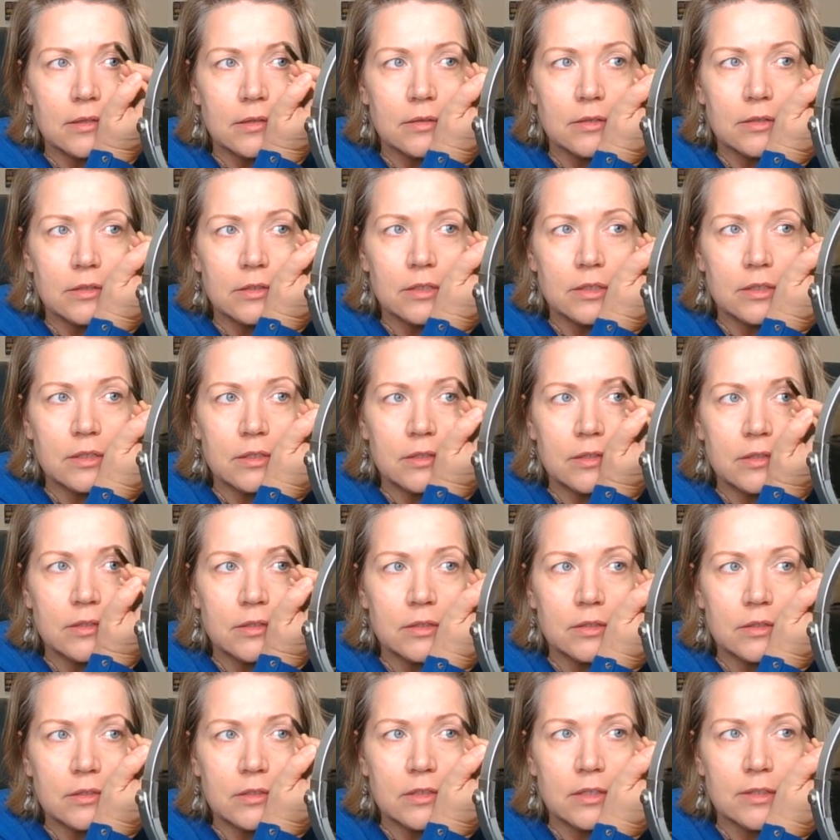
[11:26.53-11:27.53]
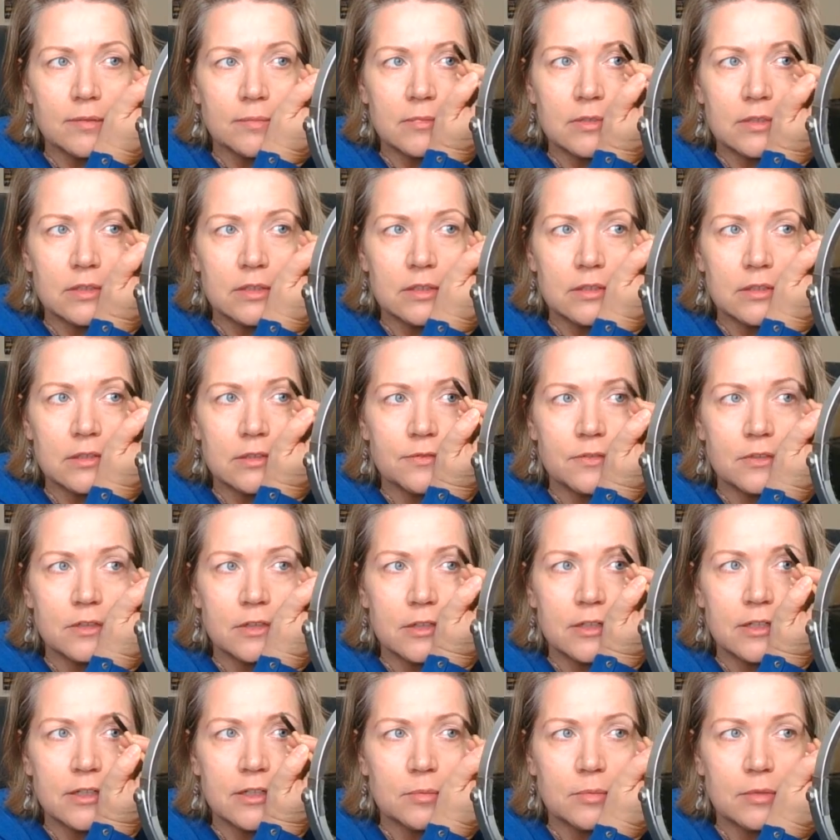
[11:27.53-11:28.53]
just give myself an
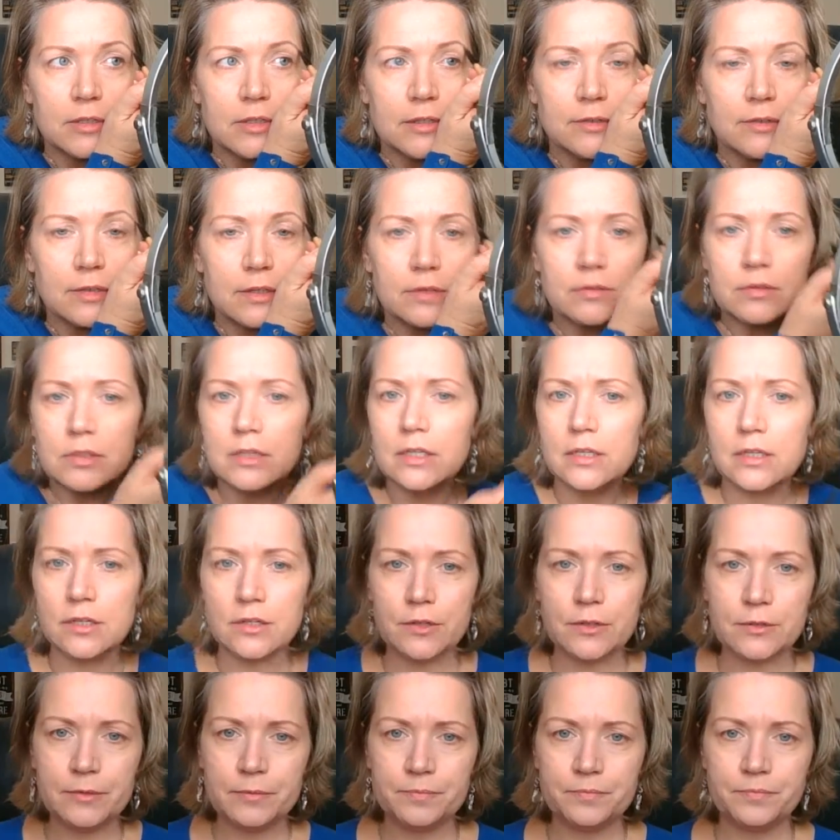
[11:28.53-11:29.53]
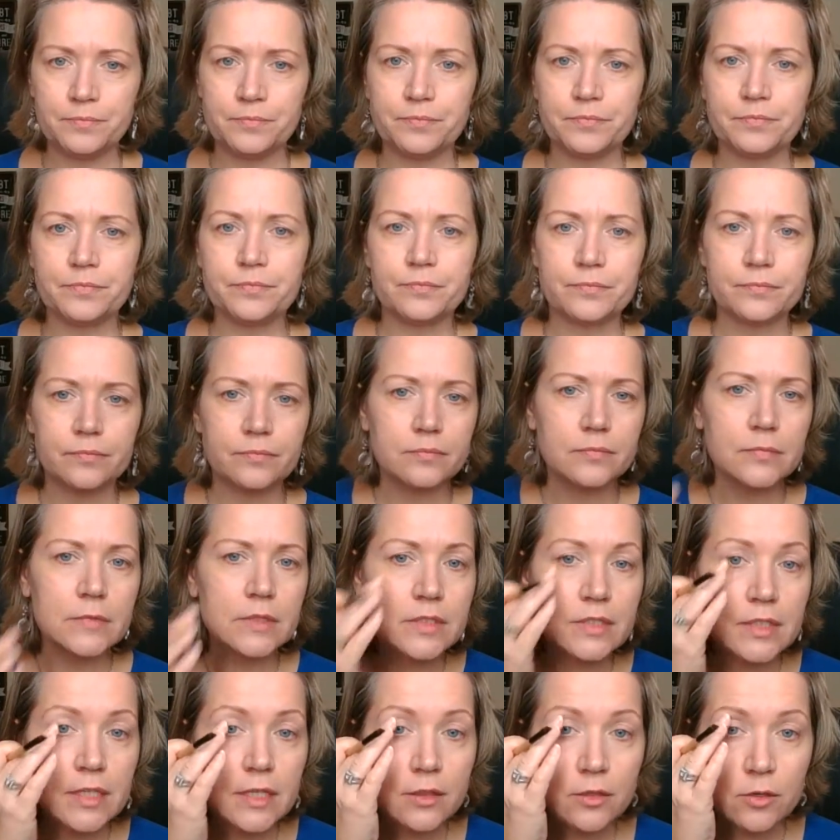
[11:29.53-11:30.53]
eyebrow out here.
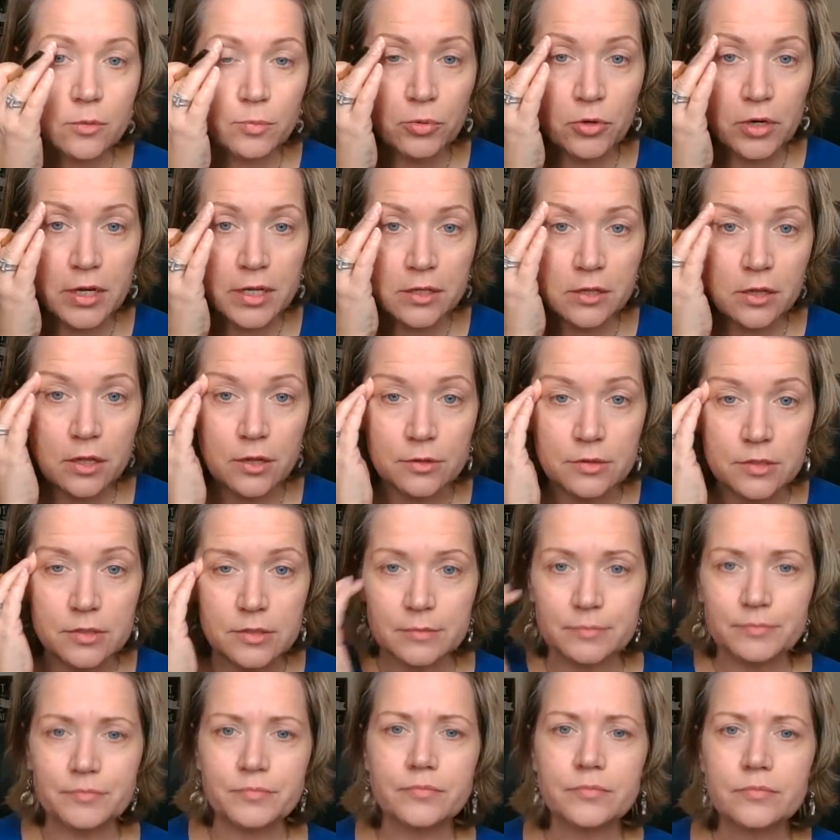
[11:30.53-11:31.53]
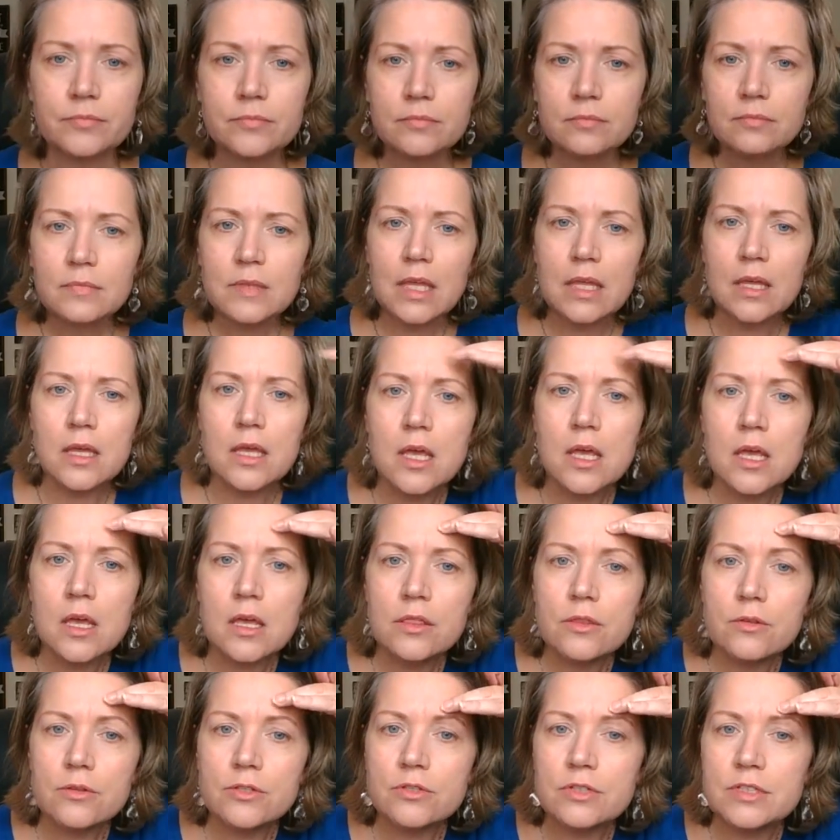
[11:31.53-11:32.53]
See, they're pretty close.
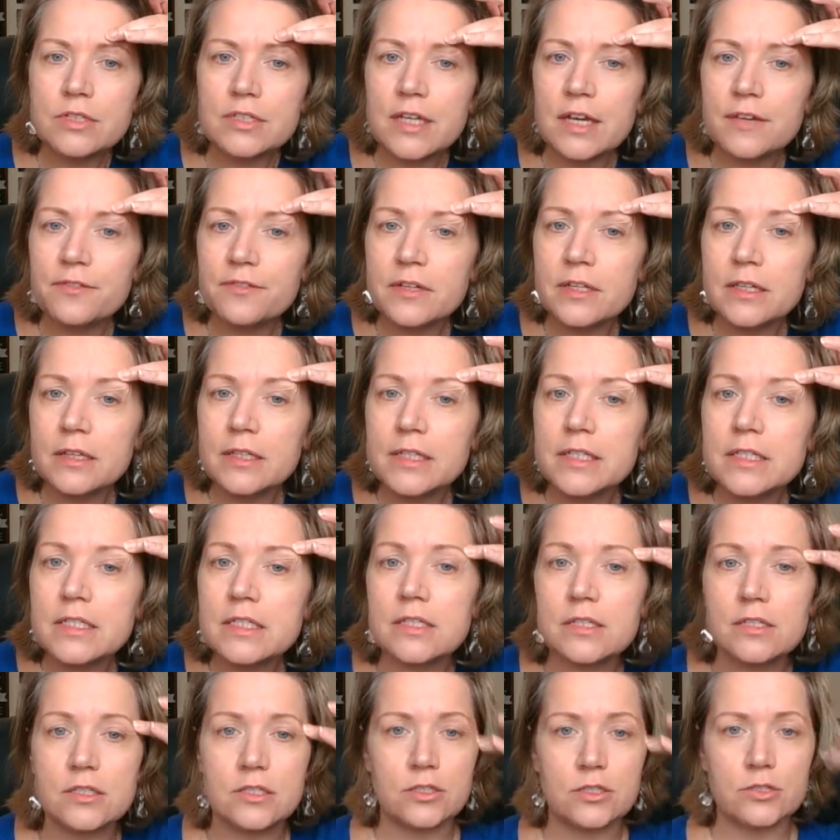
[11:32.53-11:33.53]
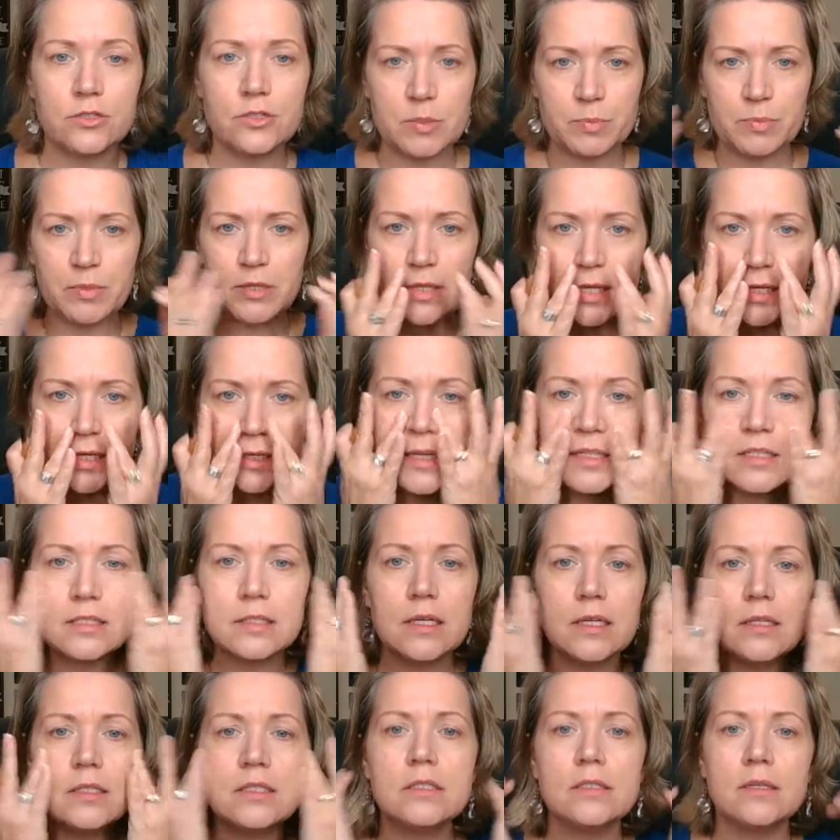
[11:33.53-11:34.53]
Those are definitely sisters, but like I
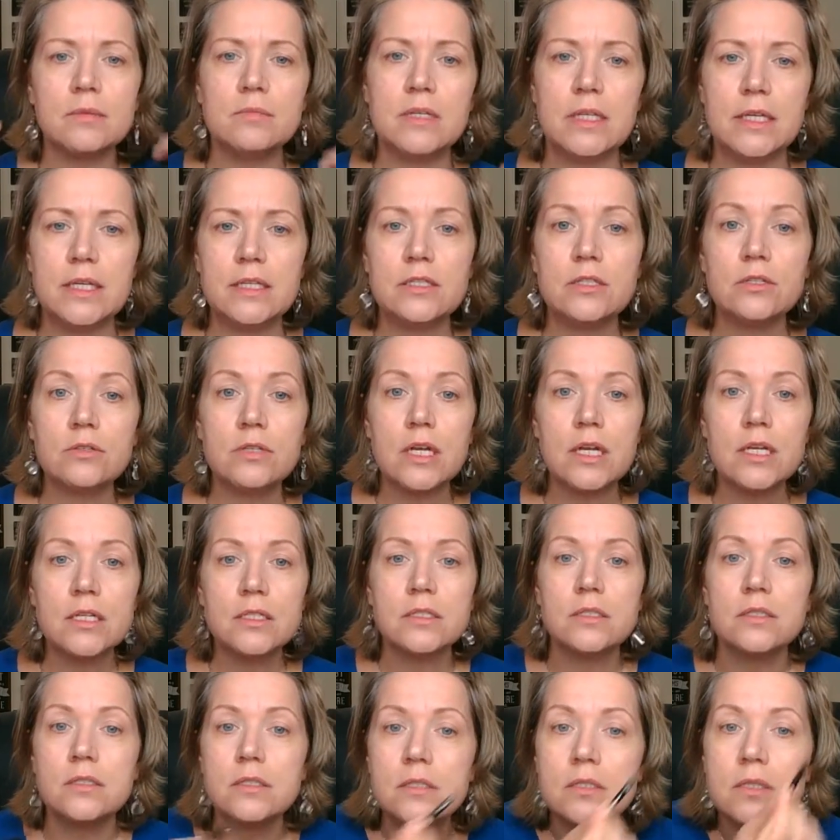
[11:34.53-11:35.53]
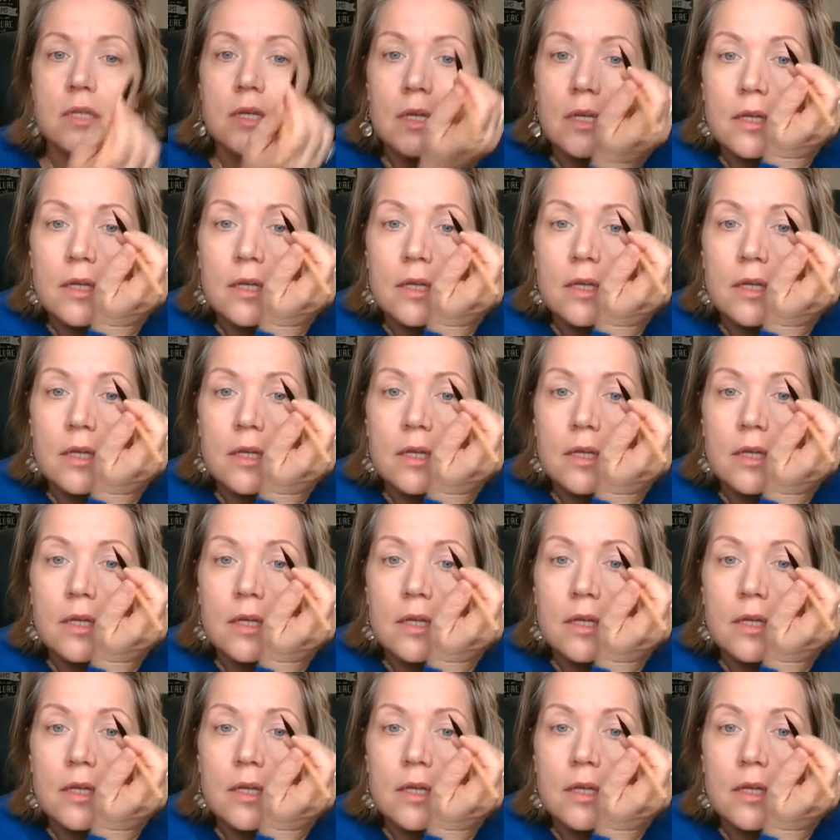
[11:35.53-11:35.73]
said, some days they're cousins.